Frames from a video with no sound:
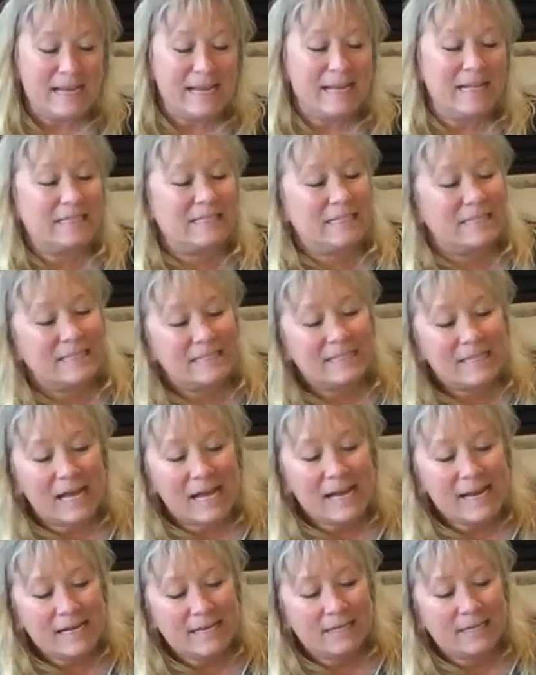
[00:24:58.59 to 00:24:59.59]
It's
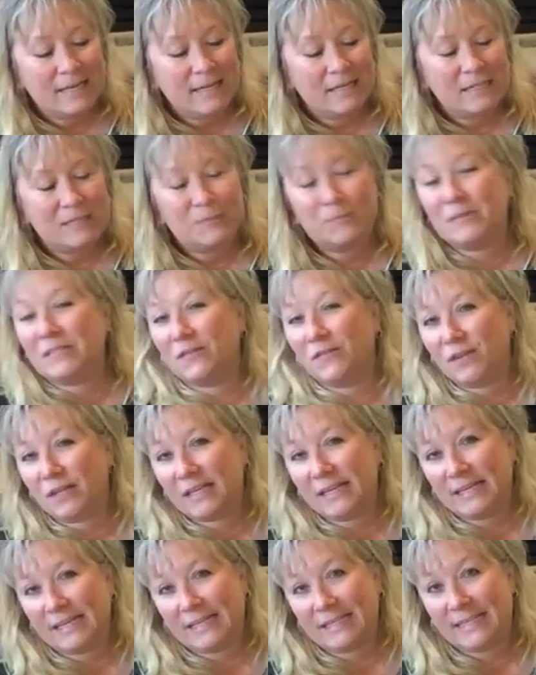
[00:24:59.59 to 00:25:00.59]
designed
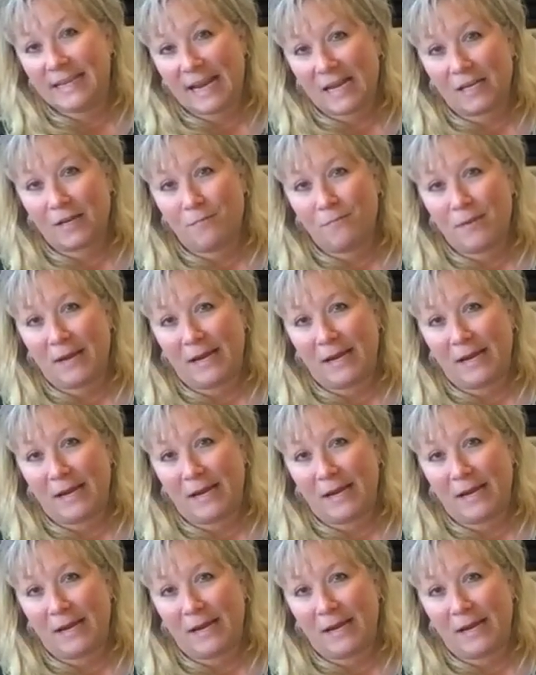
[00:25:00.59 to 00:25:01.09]
specifically to tandem